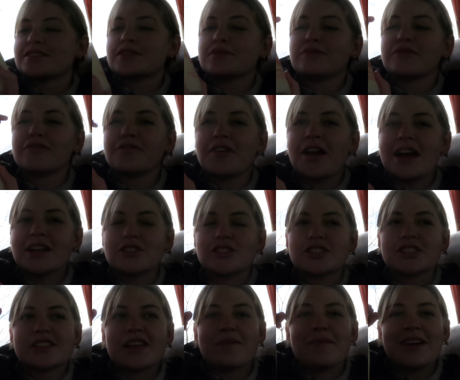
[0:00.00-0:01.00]
some fresh
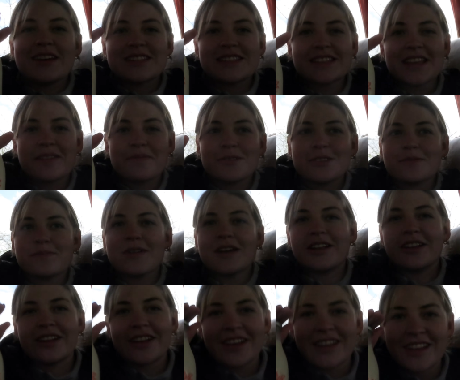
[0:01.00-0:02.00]
semi-skimmed
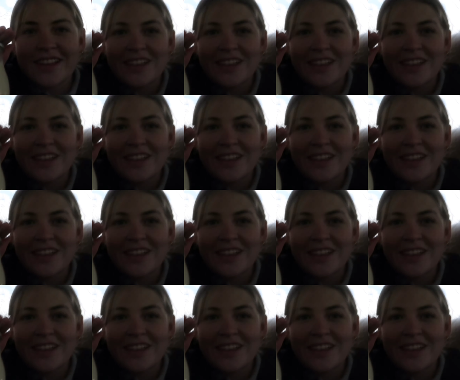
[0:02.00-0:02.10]
milk.